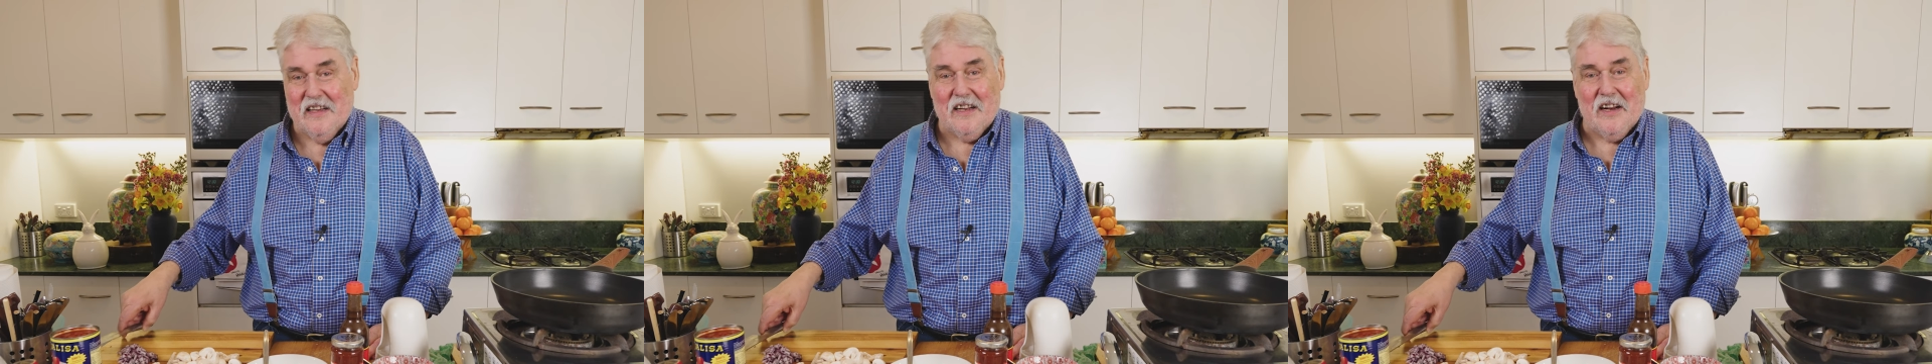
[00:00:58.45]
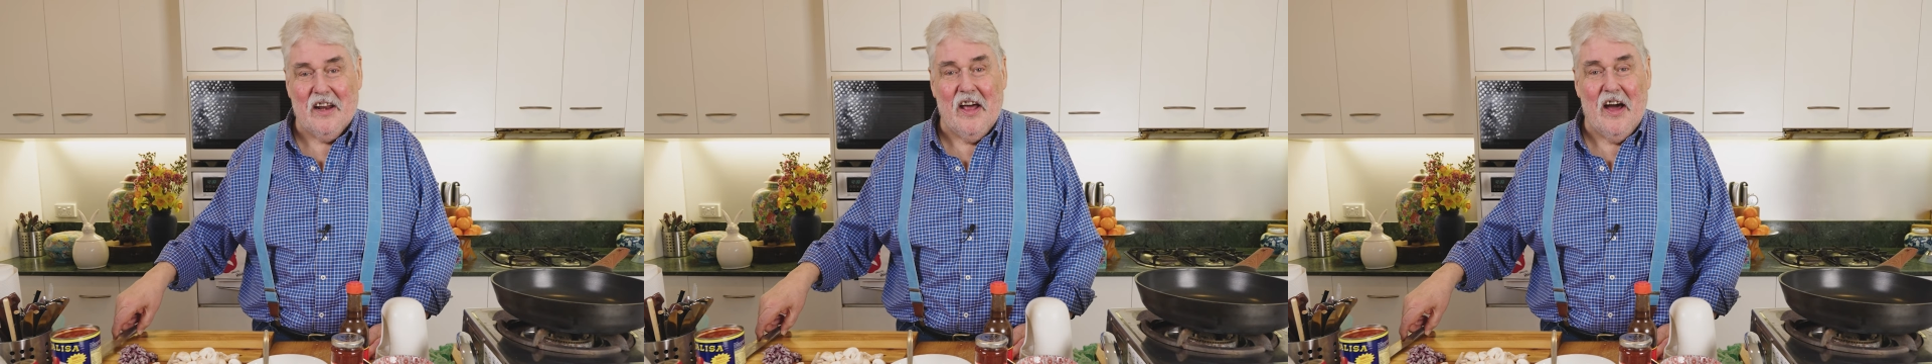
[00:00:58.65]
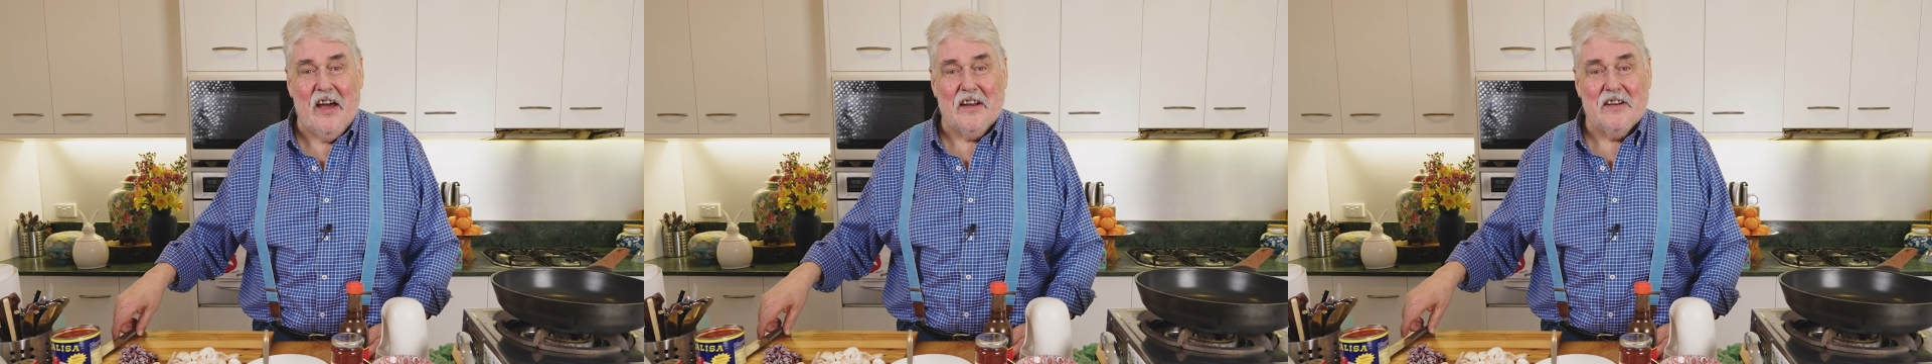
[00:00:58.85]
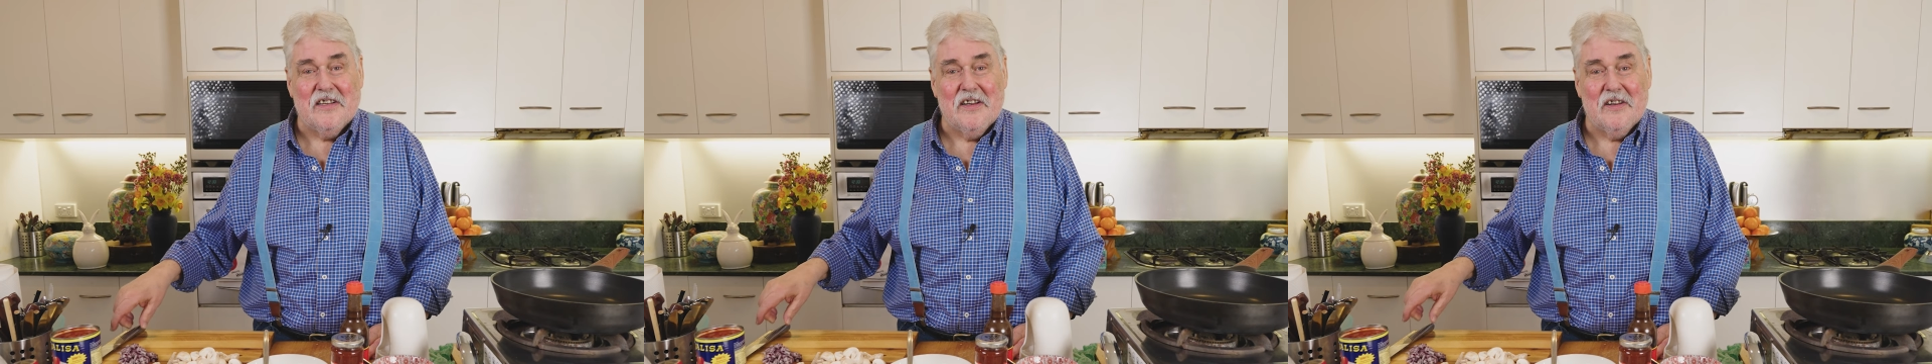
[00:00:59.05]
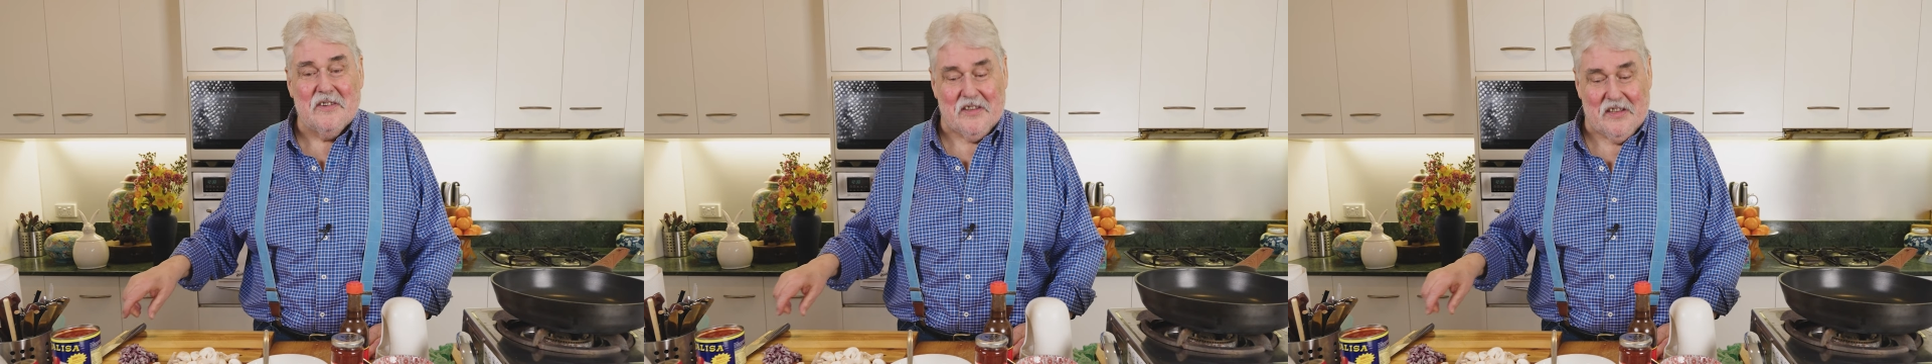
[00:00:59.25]

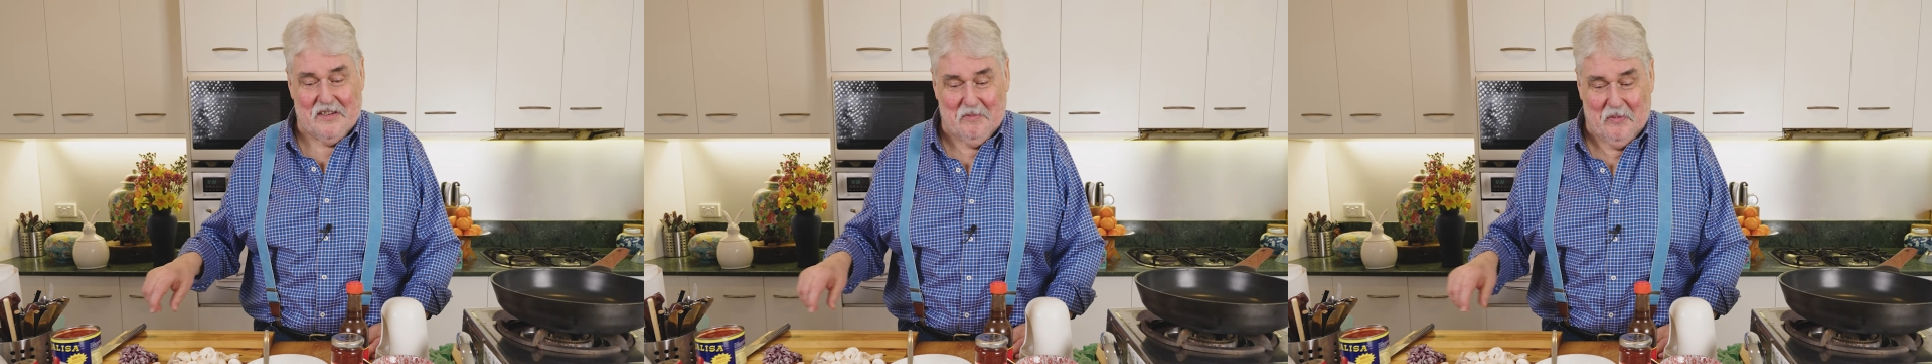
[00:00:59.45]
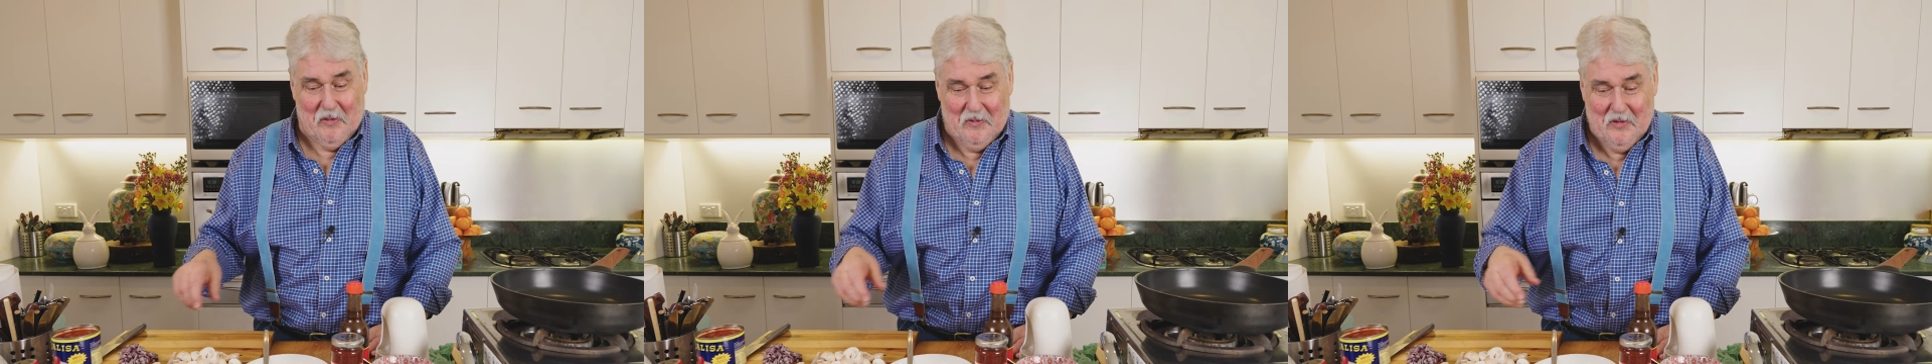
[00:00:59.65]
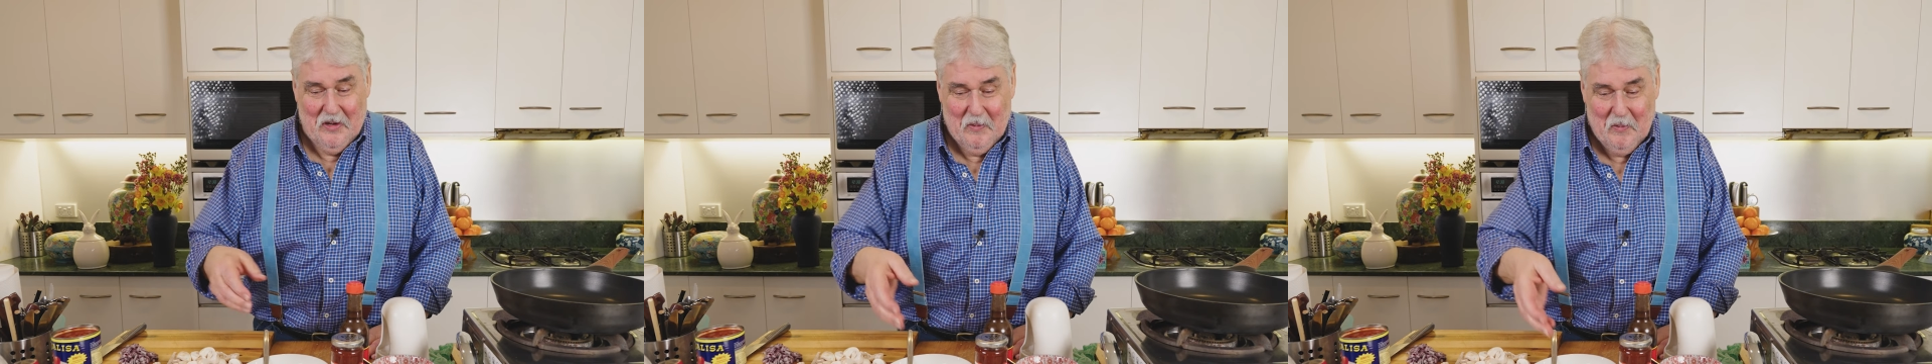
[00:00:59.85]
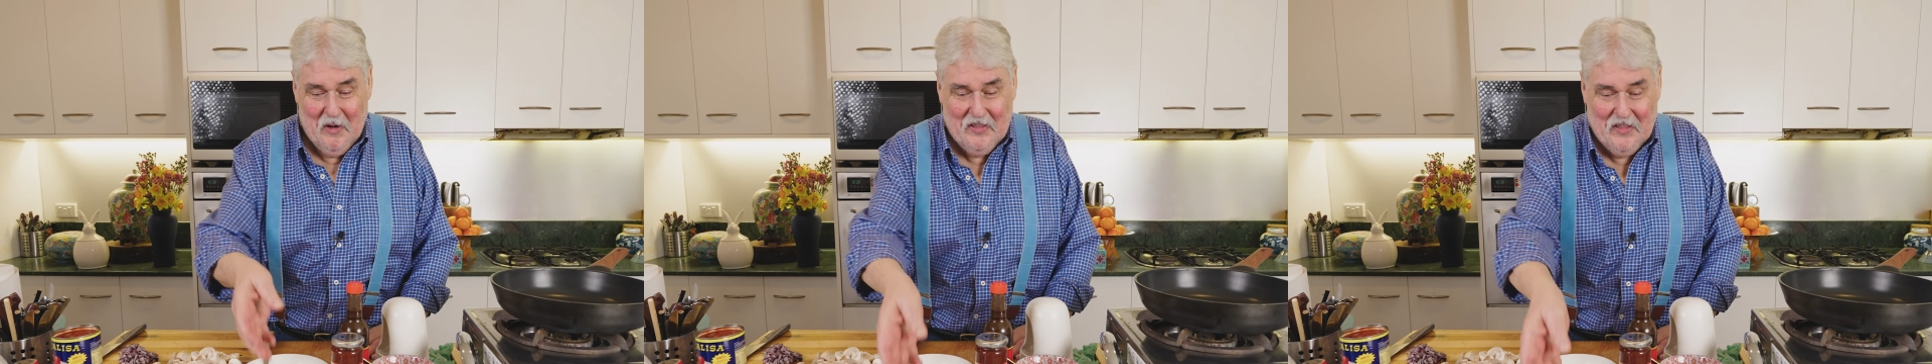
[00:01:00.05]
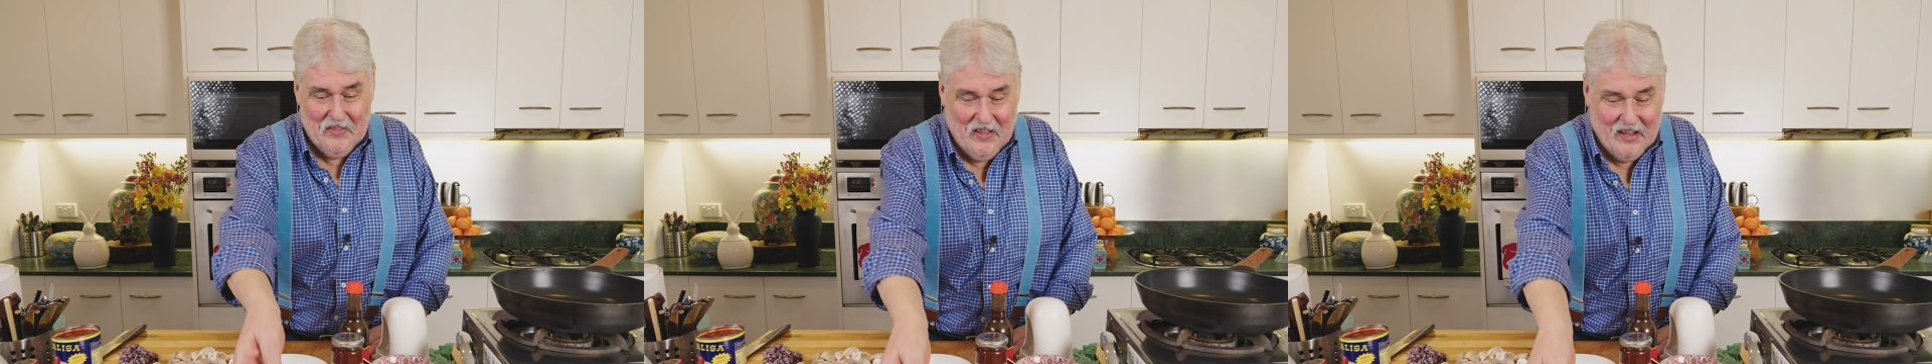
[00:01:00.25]
clientele did,
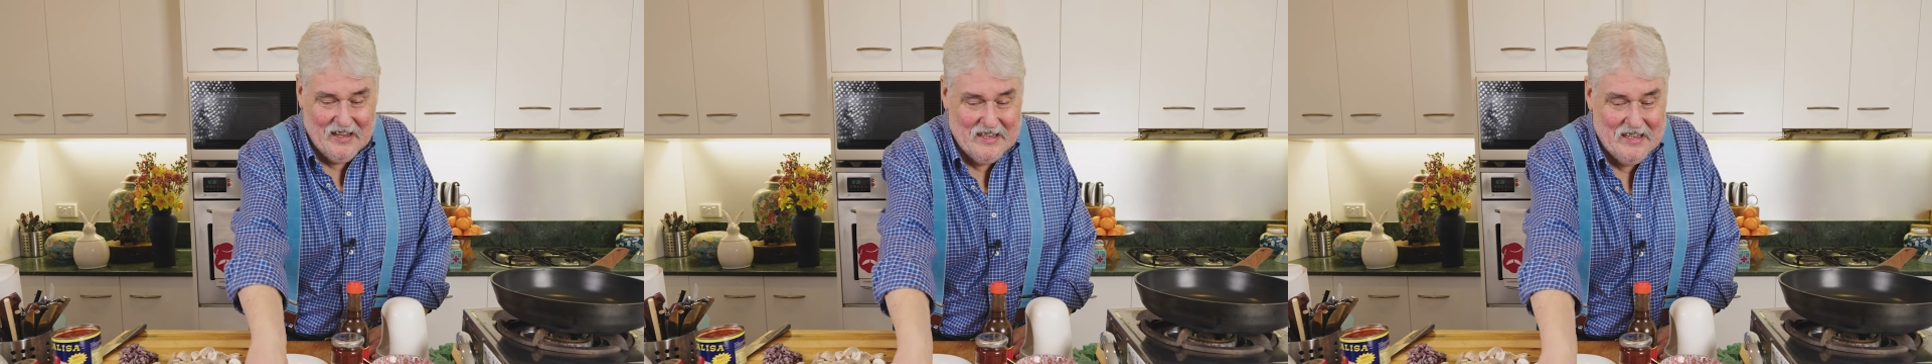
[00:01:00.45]
whether they